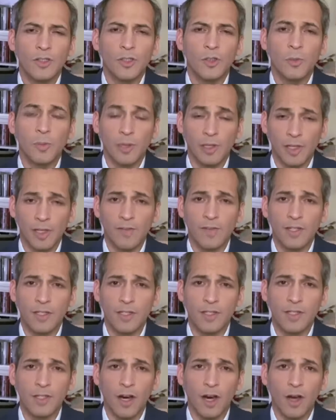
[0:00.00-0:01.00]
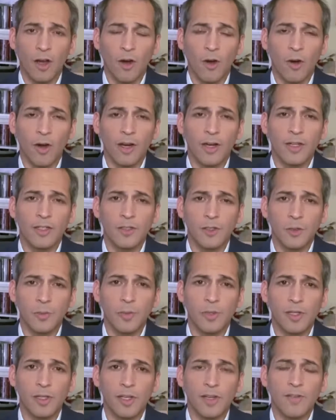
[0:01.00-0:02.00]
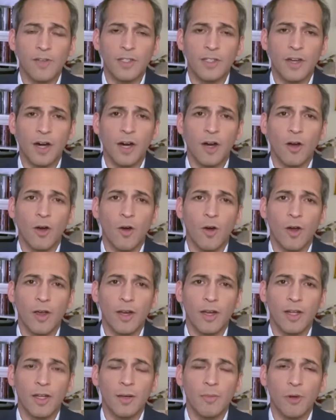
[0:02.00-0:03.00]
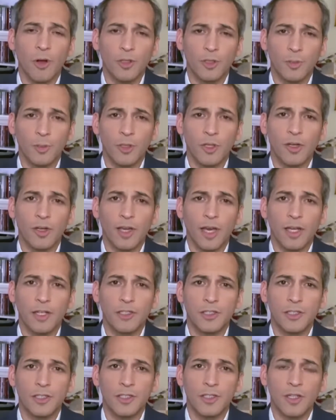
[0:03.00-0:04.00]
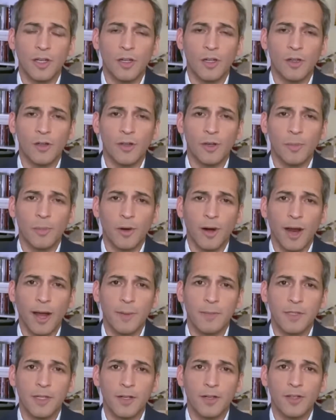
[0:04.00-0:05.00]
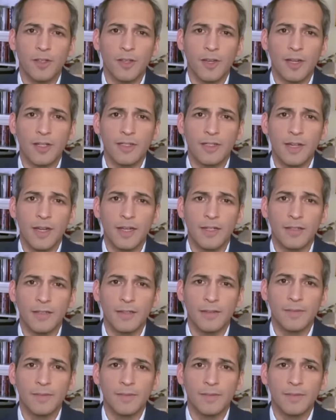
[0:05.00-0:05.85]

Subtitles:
you believe this is ongoing, and do you believe it's ongoing in multiple locations, including perhaps here in the United States?